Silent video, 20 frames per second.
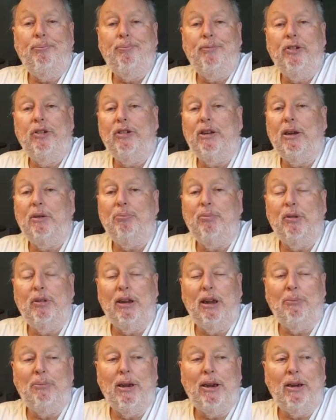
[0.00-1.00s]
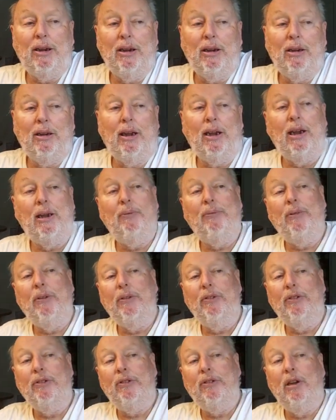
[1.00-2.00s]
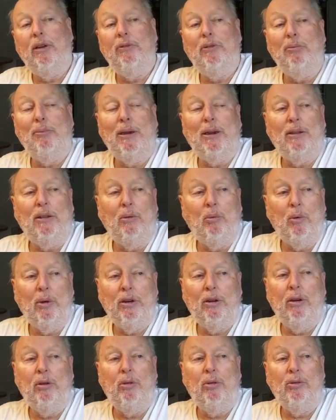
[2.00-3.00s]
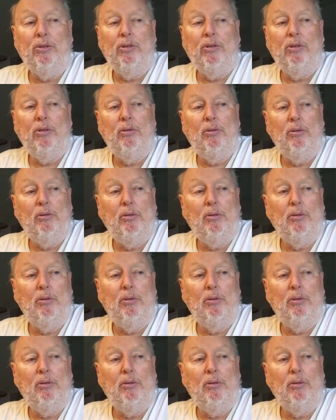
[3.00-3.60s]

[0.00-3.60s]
Just have to put that back in. I have the stuff to make the windows,